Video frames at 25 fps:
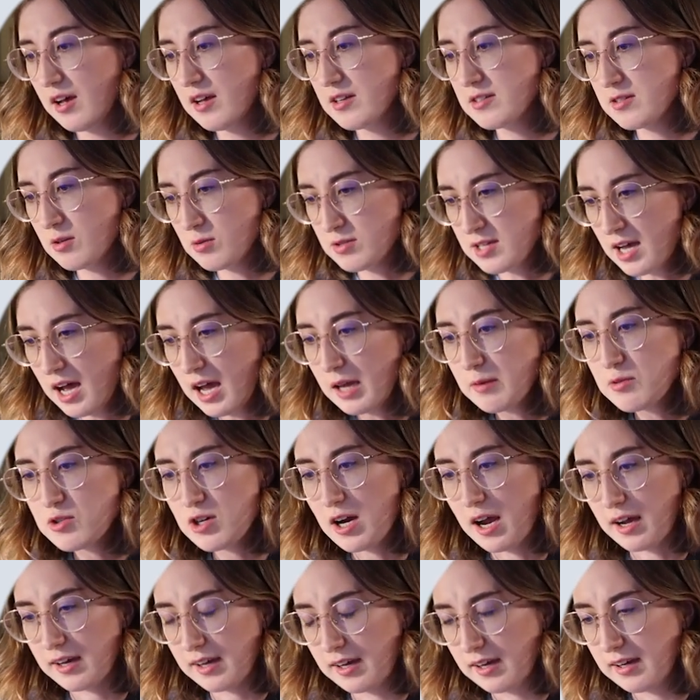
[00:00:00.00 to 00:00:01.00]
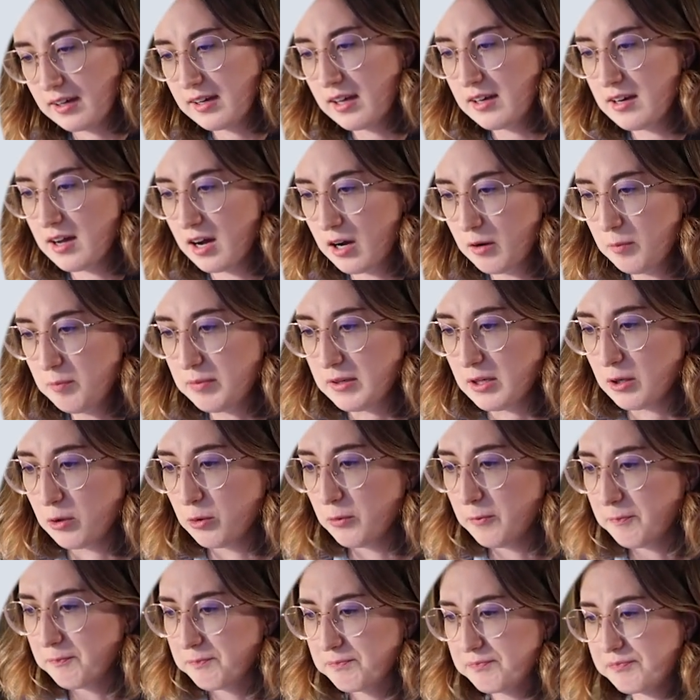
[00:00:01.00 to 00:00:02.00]
So time tracking can help
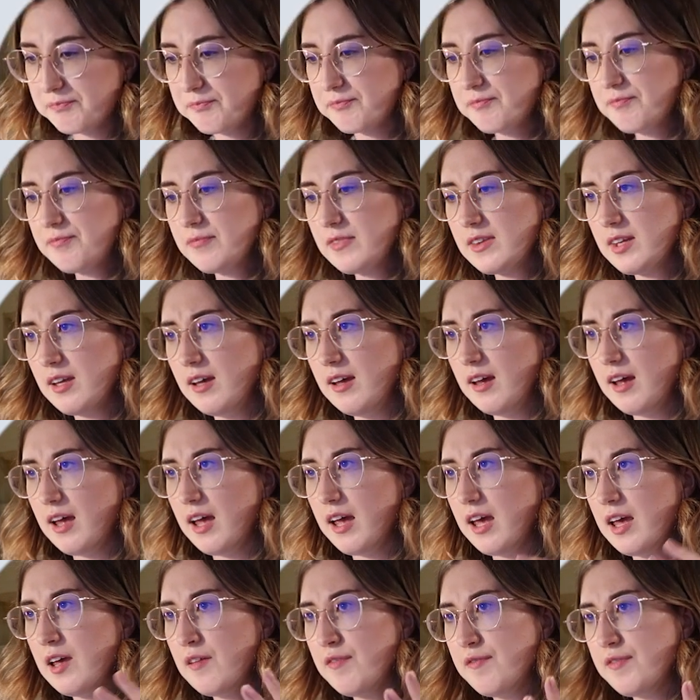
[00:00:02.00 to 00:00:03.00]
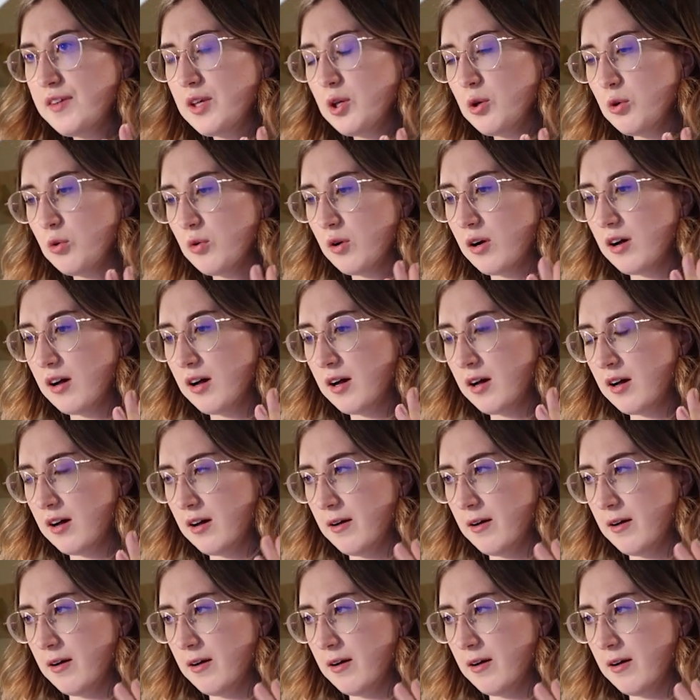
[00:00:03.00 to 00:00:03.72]
you if you